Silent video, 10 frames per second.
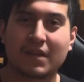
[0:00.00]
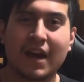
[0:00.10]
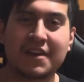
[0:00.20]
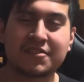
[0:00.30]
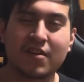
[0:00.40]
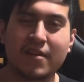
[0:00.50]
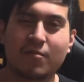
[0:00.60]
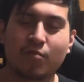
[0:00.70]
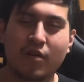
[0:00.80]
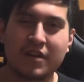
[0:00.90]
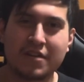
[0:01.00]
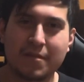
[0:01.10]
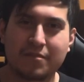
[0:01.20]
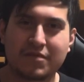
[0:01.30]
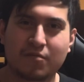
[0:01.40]
I saw in one of
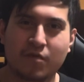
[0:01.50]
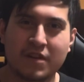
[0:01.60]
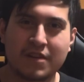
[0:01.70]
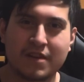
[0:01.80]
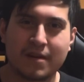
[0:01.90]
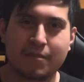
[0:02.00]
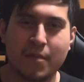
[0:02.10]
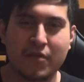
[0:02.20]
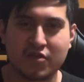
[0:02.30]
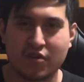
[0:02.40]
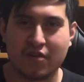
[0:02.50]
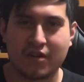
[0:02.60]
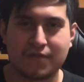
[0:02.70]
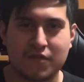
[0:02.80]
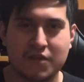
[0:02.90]
the promotional
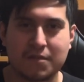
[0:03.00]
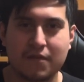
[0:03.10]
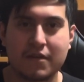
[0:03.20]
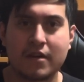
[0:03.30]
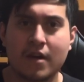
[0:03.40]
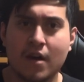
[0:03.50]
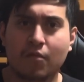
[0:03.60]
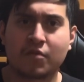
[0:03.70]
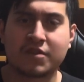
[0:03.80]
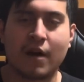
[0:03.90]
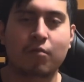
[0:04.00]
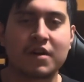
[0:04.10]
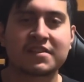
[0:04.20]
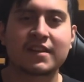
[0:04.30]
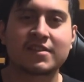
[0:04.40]
arts for this movie, which I
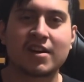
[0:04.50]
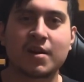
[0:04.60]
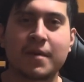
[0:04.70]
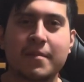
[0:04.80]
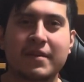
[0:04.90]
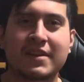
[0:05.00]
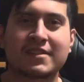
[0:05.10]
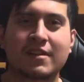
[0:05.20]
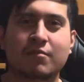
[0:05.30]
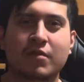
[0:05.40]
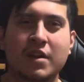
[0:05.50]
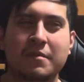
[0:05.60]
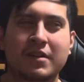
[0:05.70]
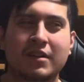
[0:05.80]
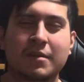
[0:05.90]
was going to talk about, but I said, wait a
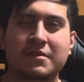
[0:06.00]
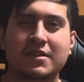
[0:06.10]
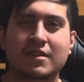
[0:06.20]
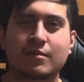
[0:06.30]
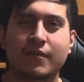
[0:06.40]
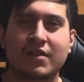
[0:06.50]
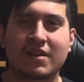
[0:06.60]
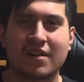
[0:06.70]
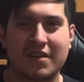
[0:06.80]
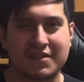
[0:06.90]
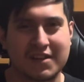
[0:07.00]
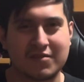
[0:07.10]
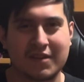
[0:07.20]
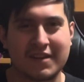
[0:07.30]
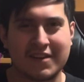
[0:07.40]
minute, let me see this movie in context
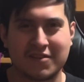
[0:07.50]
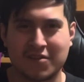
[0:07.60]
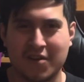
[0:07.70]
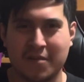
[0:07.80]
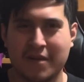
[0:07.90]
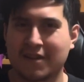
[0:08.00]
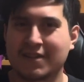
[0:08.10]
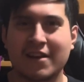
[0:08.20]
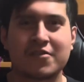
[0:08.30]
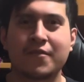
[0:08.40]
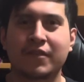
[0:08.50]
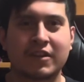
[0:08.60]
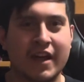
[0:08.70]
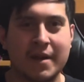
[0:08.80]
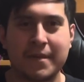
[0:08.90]
so I can actually talk about it, because I don't know if a
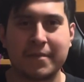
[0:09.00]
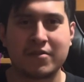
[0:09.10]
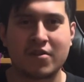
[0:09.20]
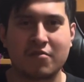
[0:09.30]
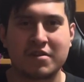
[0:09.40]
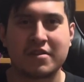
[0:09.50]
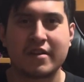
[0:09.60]
lot of people know it,